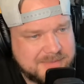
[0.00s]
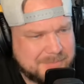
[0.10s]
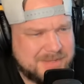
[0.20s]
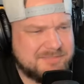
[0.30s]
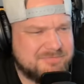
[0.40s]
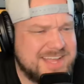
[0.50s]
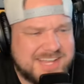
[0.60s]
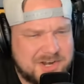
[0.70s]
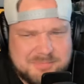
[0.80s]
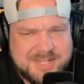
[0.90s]
I mean, if they
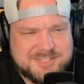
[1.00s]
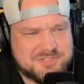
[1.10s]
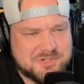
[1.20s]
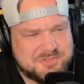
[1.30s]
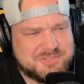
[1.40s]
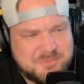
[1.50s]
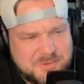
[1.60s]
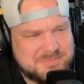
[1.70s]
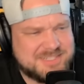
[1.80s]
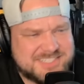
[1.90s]
cared about the truth, they
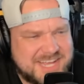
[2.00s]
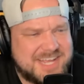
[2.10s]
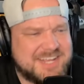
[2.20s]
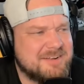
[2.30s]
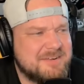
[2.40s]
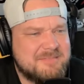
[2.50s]
wouldn't be saying